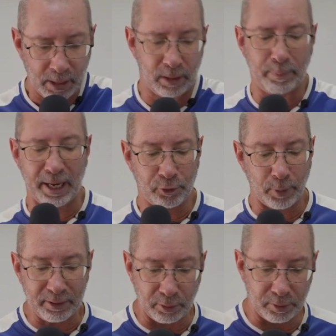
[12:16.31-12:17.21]
The best
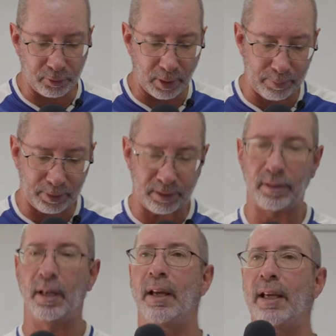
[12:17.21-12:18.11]
way to describe
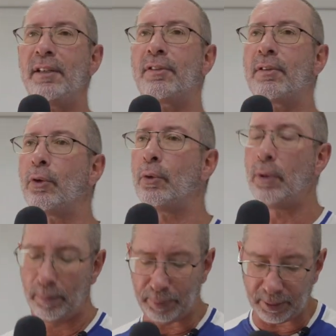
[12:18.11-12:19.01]
this is through
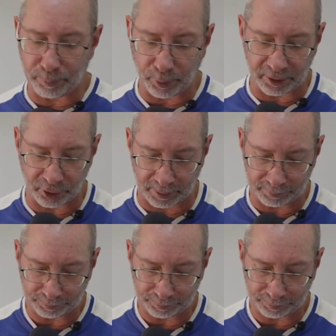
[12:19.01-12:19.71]
peer pressure.